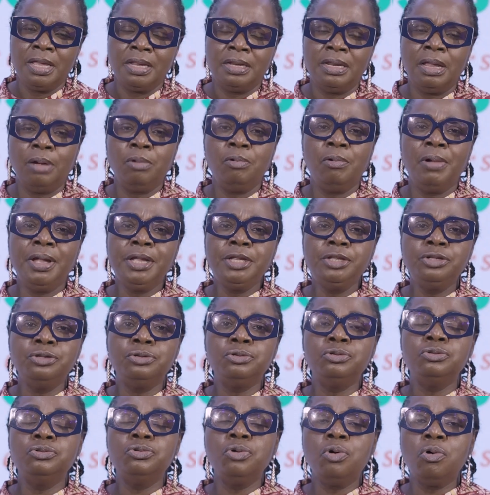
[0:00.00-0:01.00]
that when
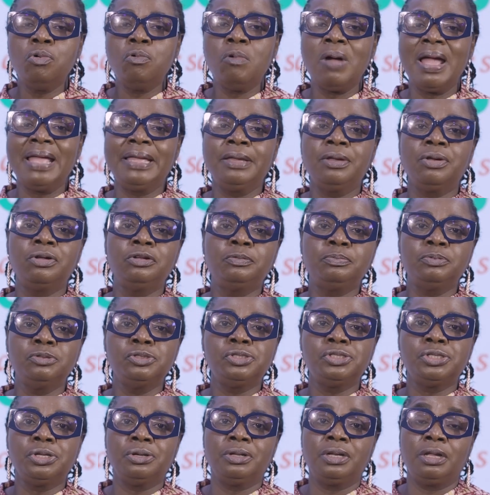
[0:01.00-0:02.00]
you know why God
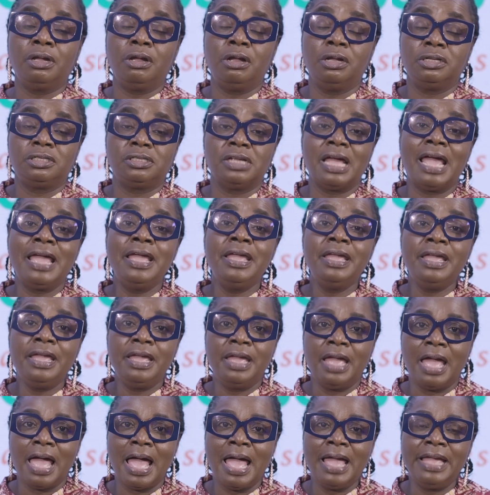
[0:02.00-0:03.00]
put you on earth, hmm.
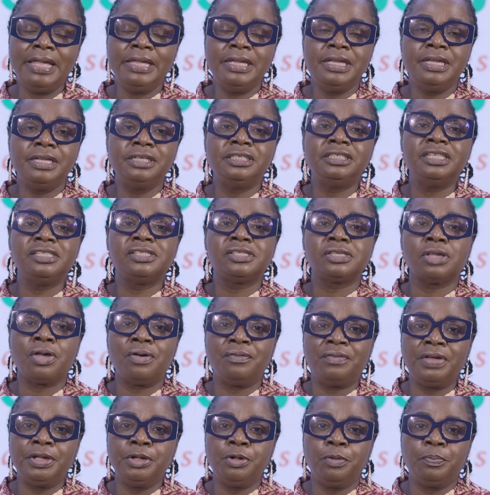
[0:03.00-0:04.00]
i.e.,
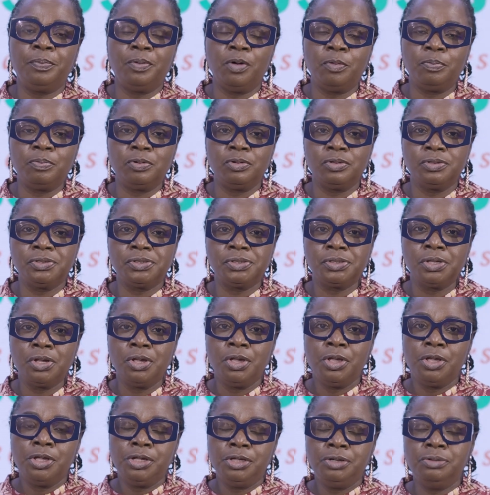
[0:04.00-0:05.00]
discover your purpose,
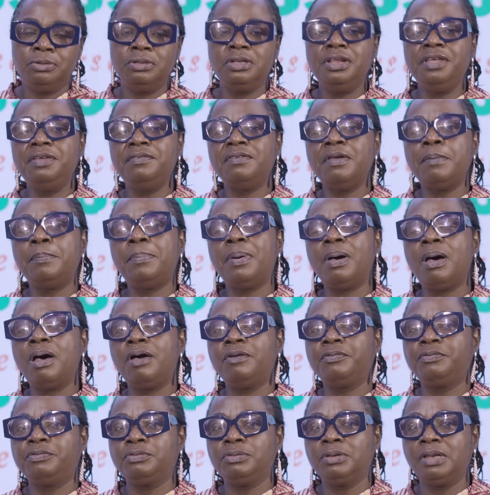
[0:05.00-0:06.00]
mm. you live a
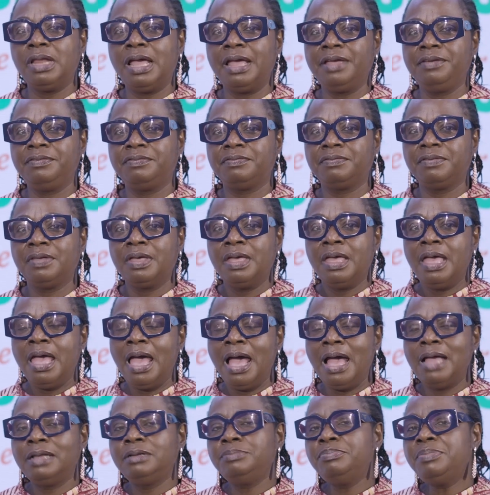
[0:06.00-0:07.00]
powerful life. Yes,
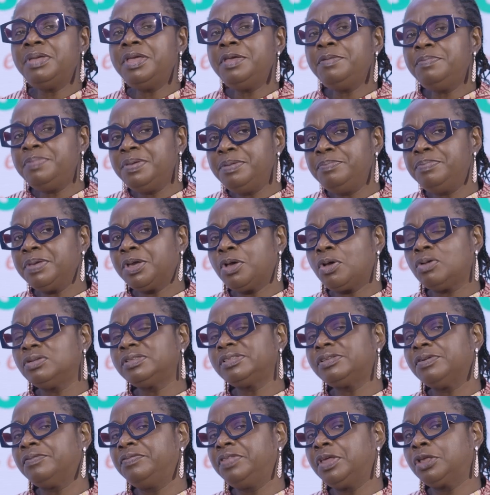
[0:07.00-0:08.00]
yes. And maybe
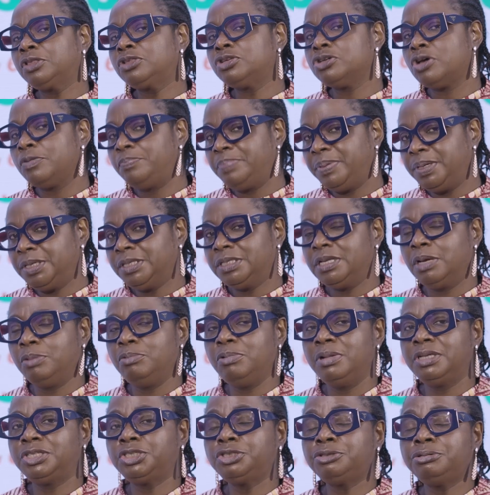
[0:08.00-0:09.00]
because of the topic that
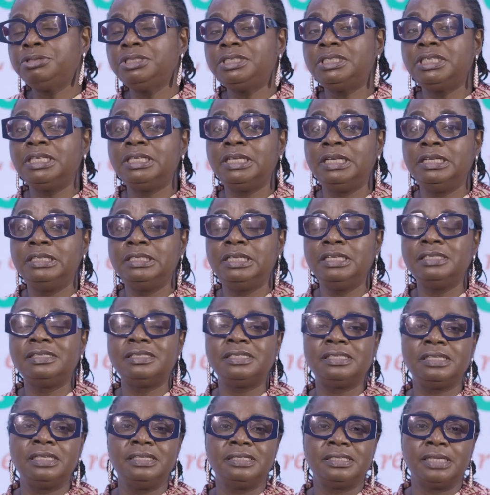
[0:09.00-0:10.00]
we're treating in
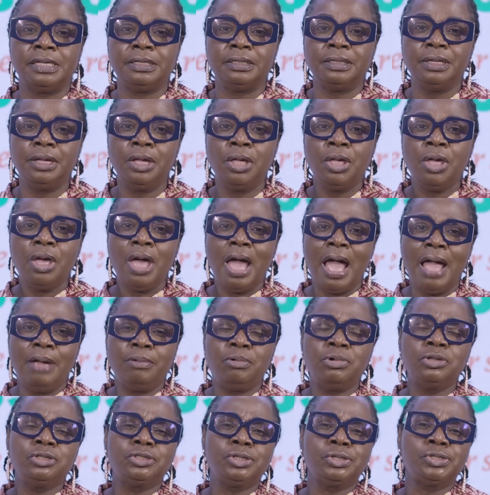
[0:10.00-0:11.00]
this season, I
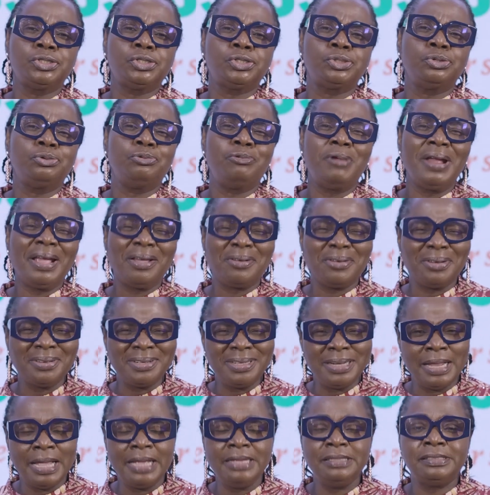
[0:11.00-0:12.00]
want us to
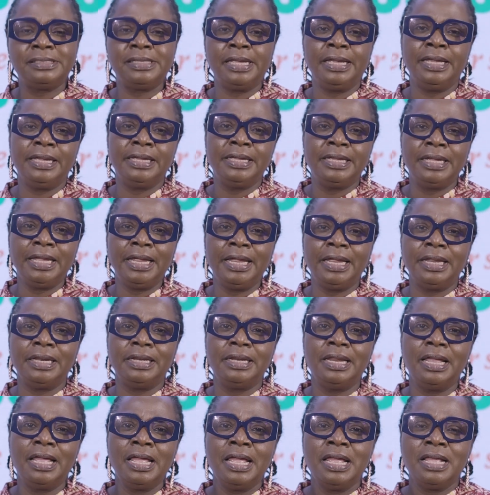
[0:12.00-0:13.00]
recognize
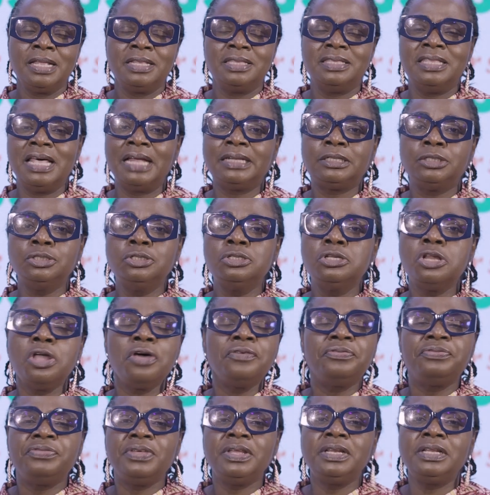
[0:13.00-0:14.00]
again that
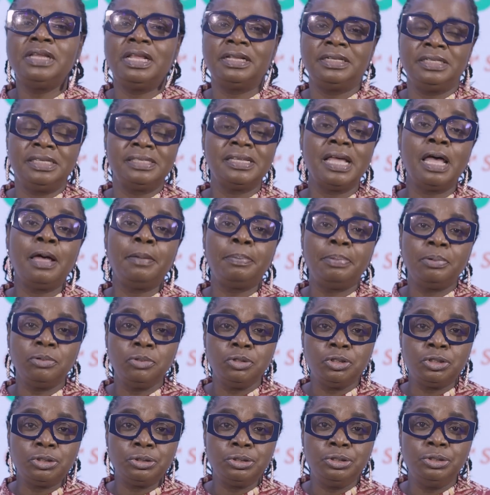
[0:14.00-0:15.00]
nothing that has
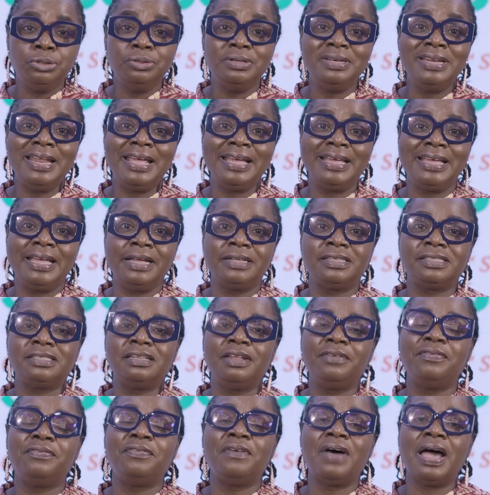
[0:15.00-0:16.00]
happened to you negates
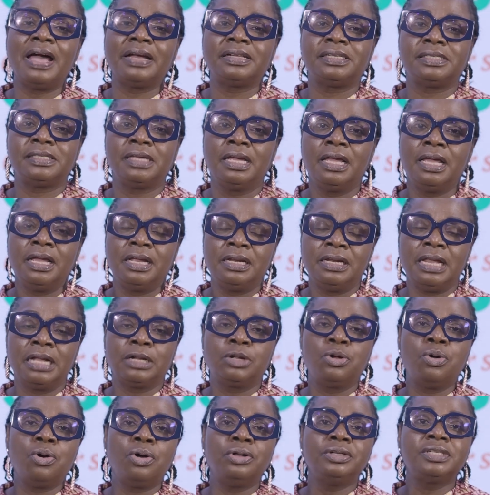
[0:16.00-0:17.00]
the fact
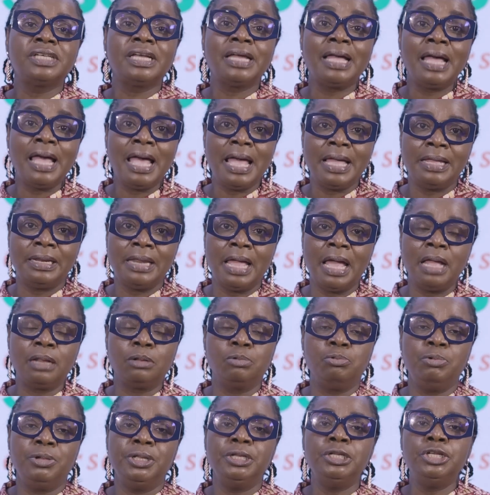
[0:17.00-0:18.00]
that God can
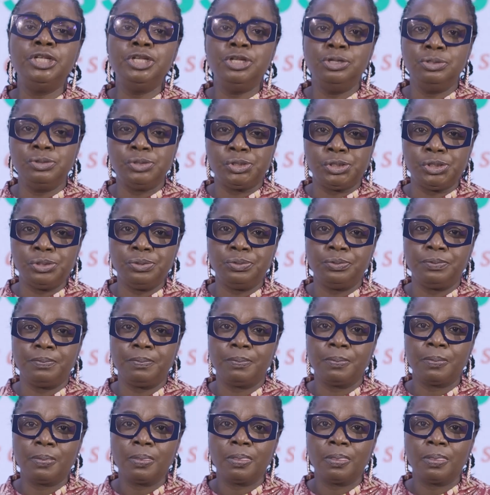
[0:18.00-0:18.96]
and will use you.